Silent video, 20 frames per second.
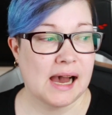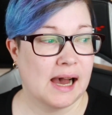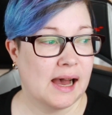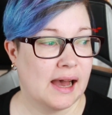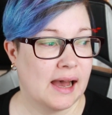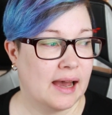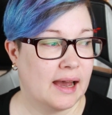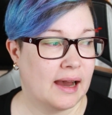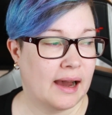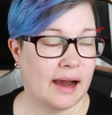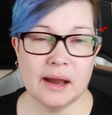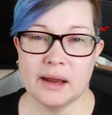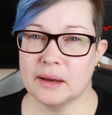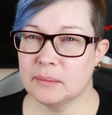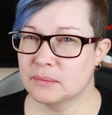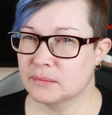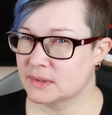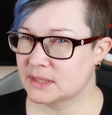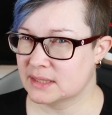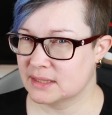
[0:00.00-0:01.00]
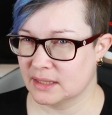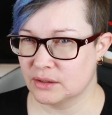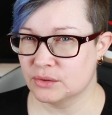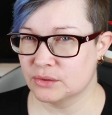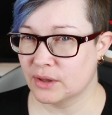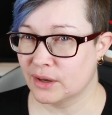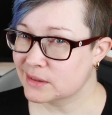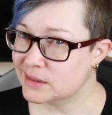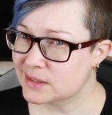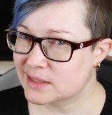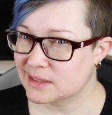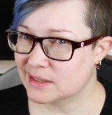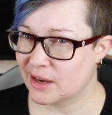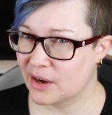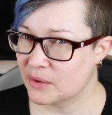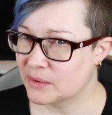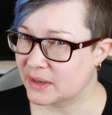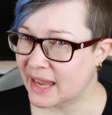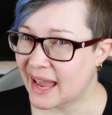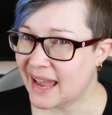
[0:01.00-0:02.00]
I'm still not
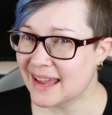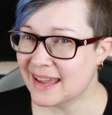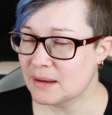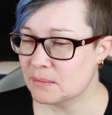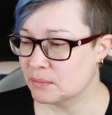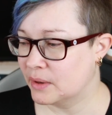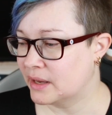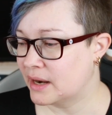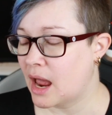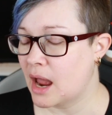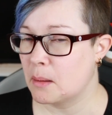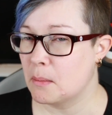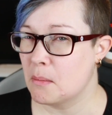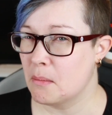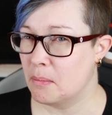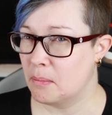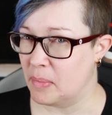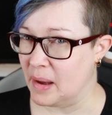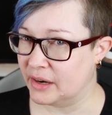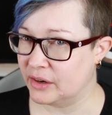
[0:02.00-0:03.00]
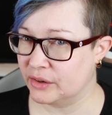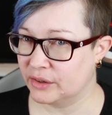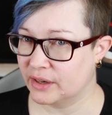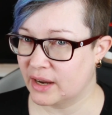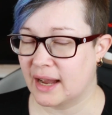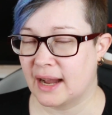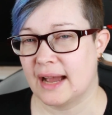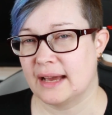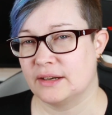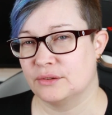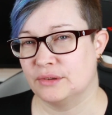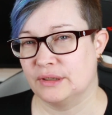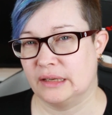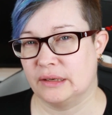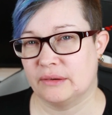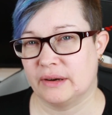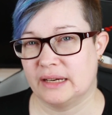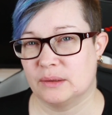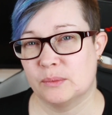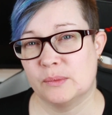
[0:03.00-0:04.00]
okay, but I'm better. I had a really
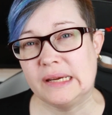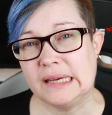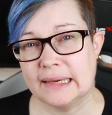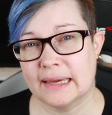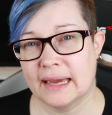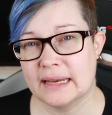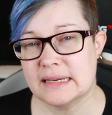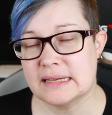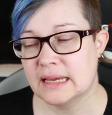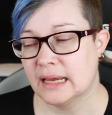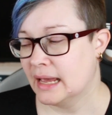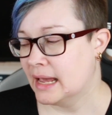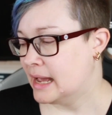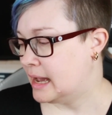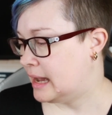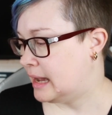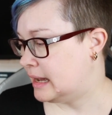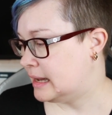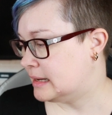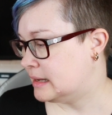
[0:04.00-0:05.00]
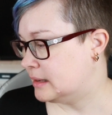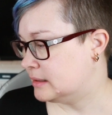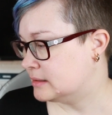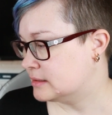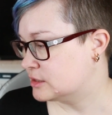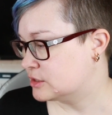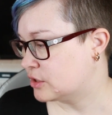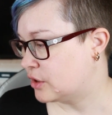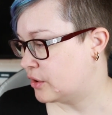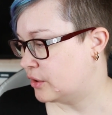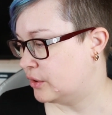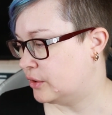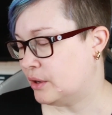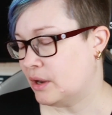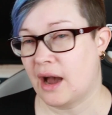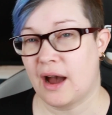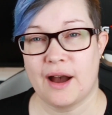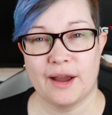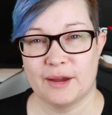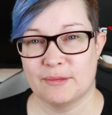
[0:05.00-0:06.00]
great weekend, so
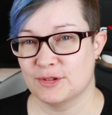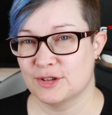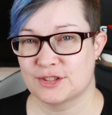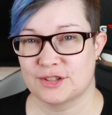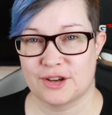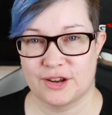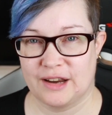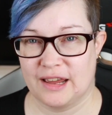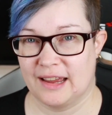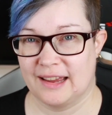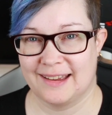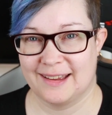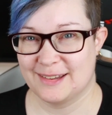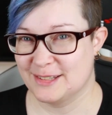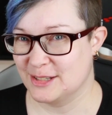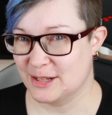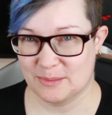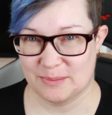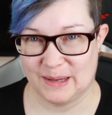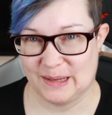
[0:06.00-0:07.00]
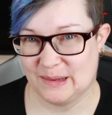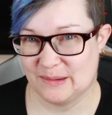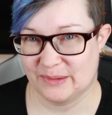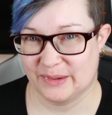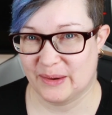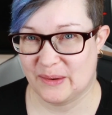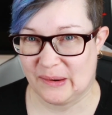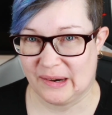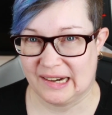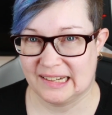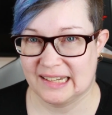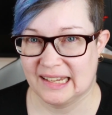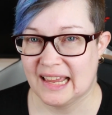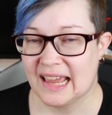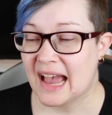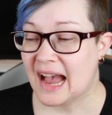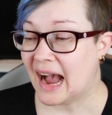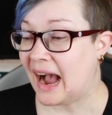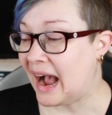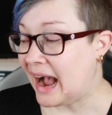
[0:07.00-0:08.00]
I am just gonna jump in and record.
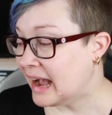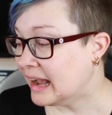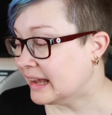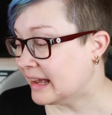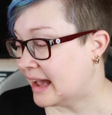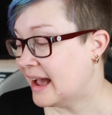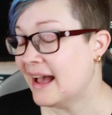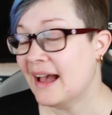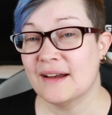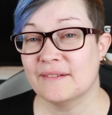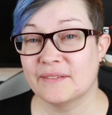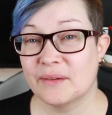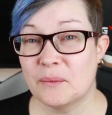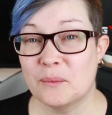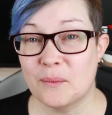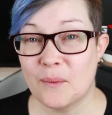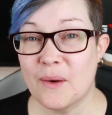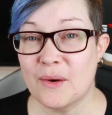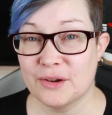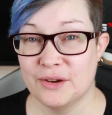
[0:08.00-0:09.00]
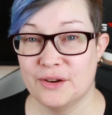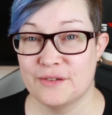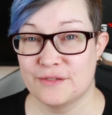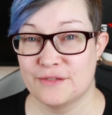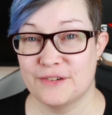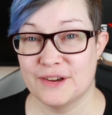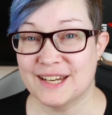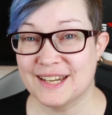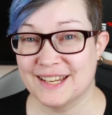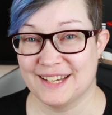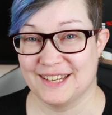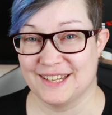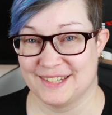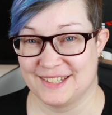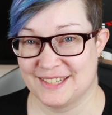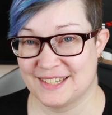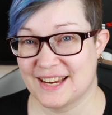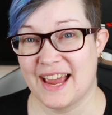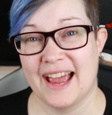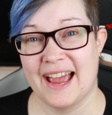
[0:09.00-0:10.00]
I have one
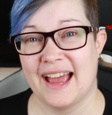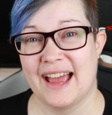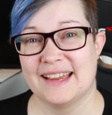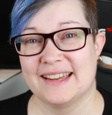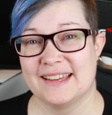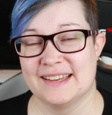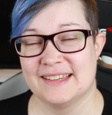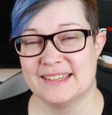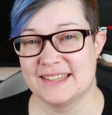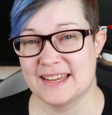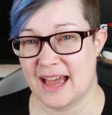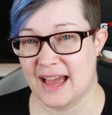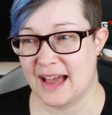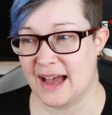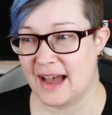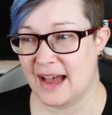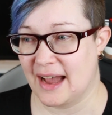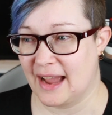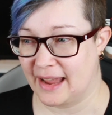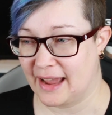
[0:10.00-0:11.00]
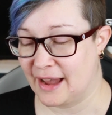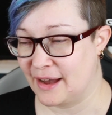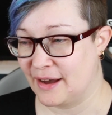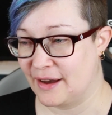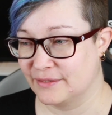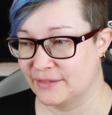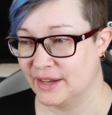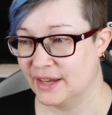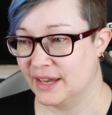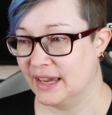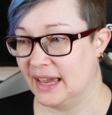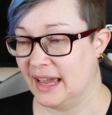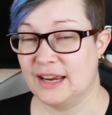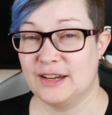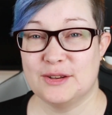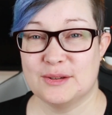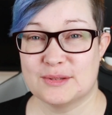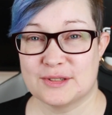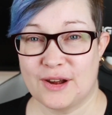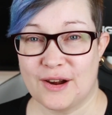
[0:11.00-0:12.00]
finish and I have a
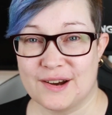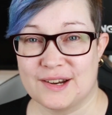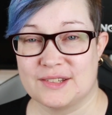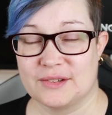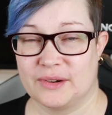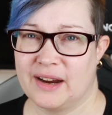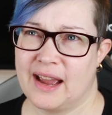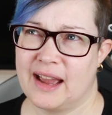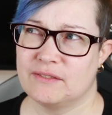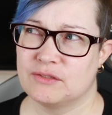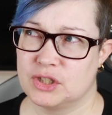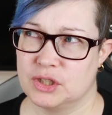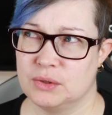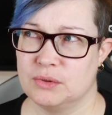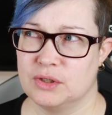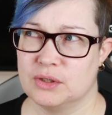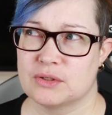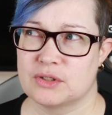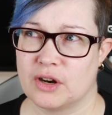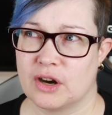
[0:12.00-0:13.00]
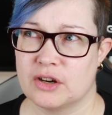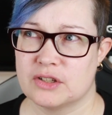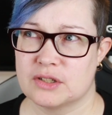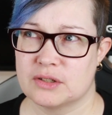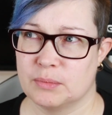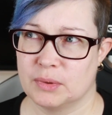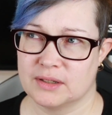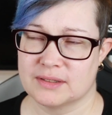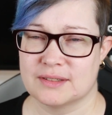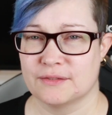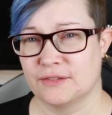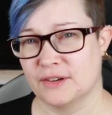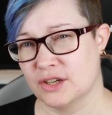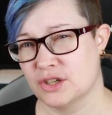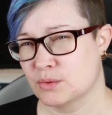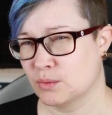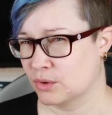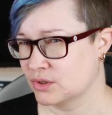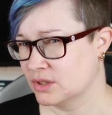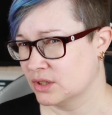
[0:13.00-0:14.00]
new start, or I have 2 new starts because the
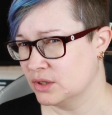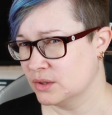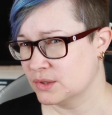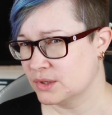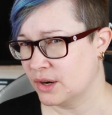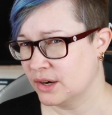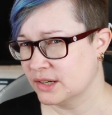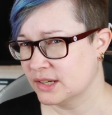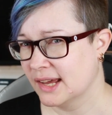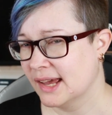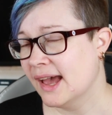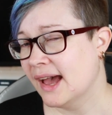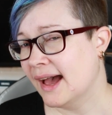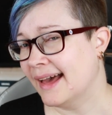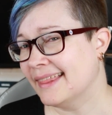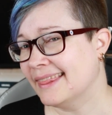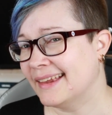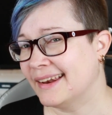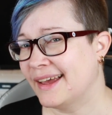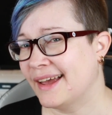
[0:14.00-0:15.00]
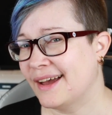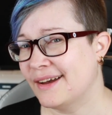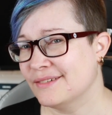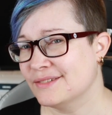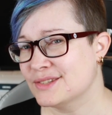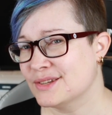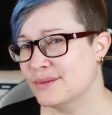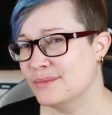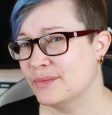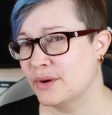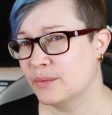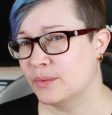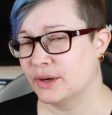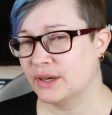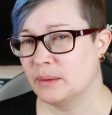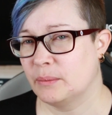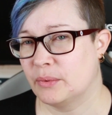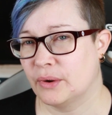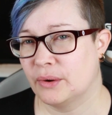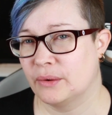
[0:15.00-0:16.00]
finish was a new start, and then I have some
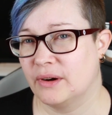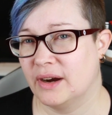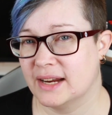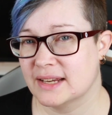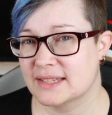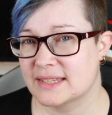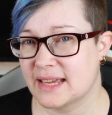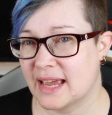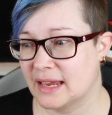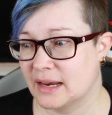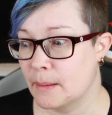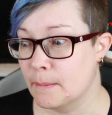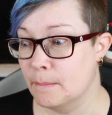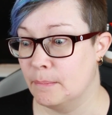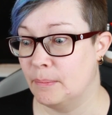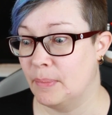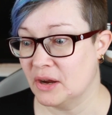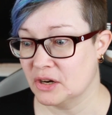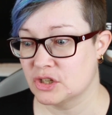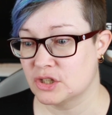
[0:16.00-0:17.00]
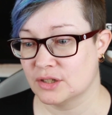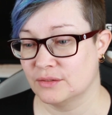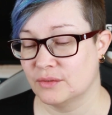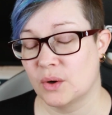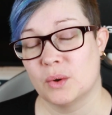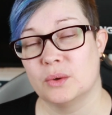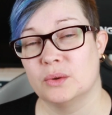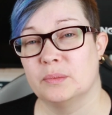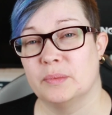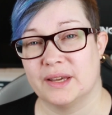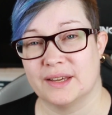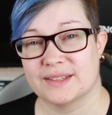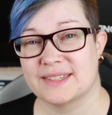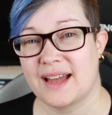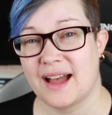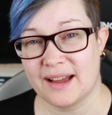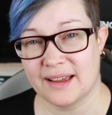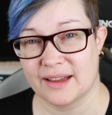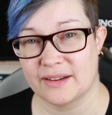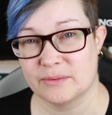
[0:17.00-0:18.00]
work in progress and a bunch of haul because
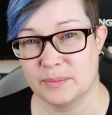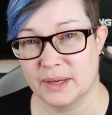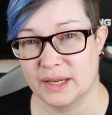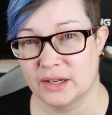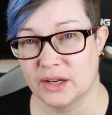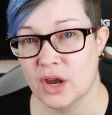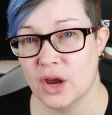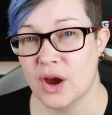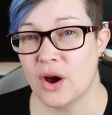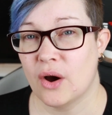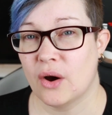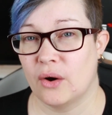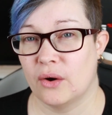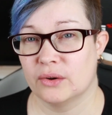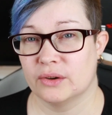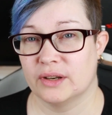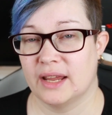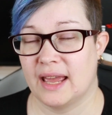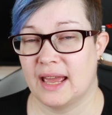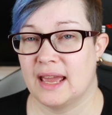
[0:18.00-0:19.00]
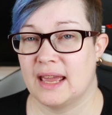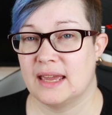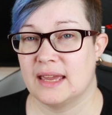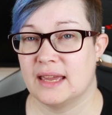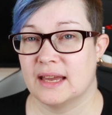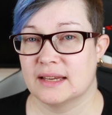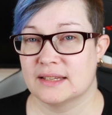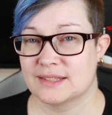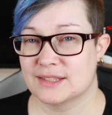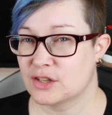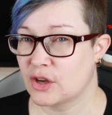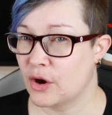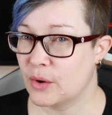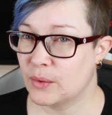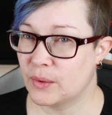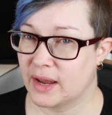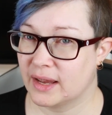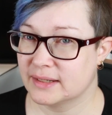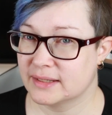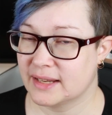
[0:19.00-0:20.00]
I have been on a
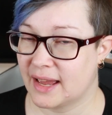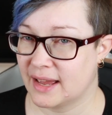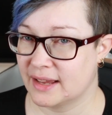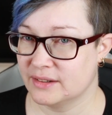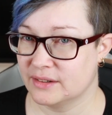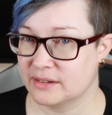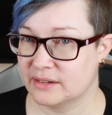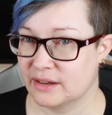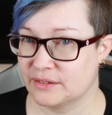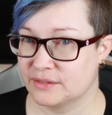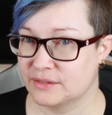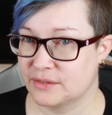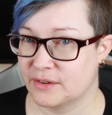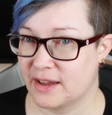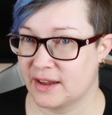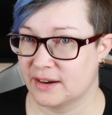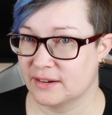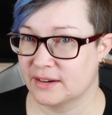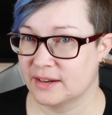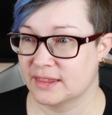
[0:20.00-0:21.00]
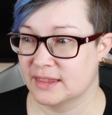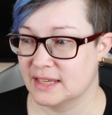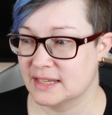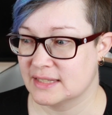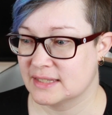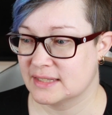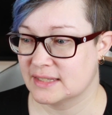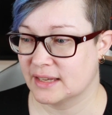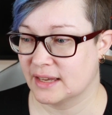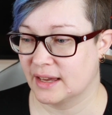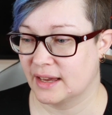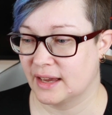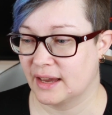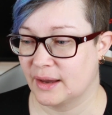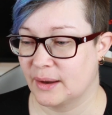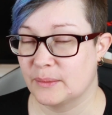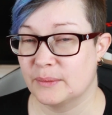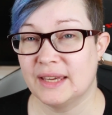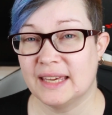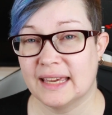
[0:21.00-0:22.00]
sew and handicraft fair this
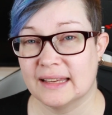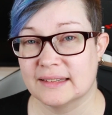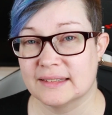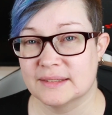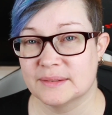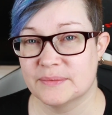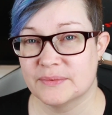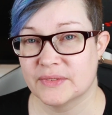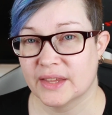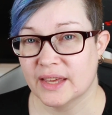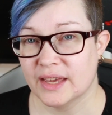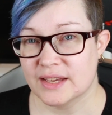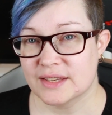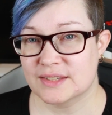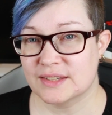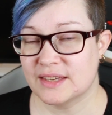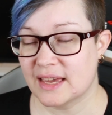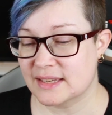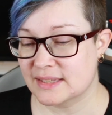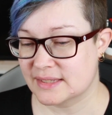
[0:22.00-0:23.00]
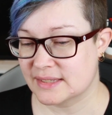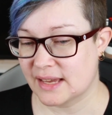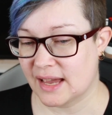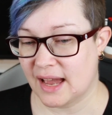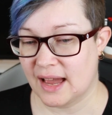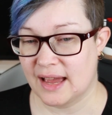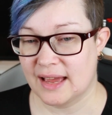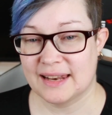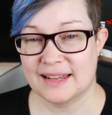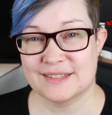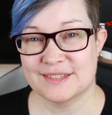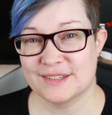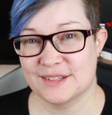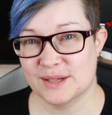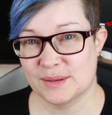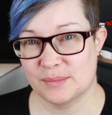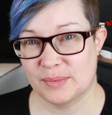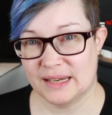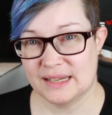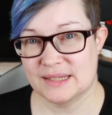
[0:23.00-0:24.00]
weekend. So yes, let's
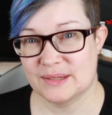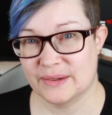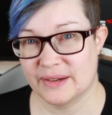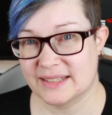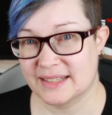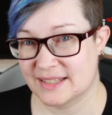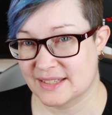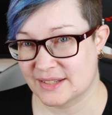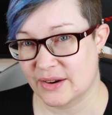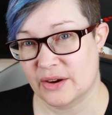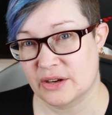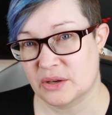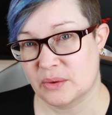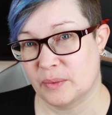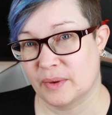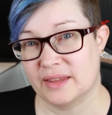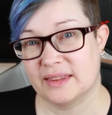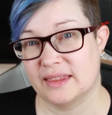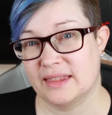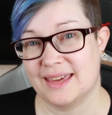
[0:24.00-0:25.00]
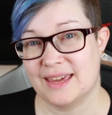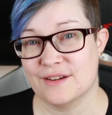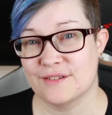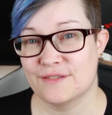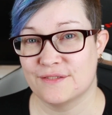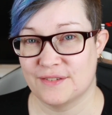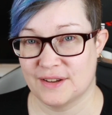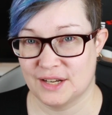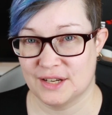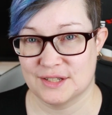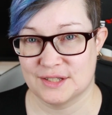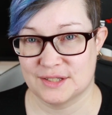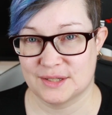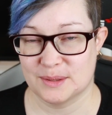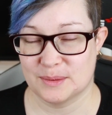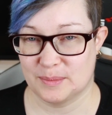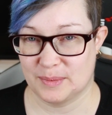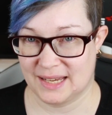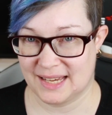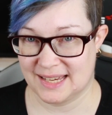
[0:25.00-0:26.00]
jump into it and start with the finished
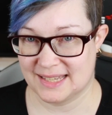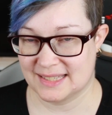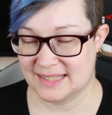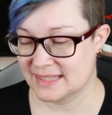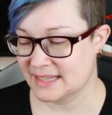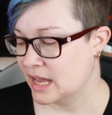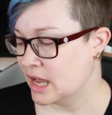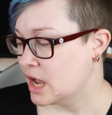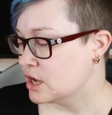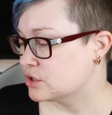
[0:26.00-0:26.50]
piece.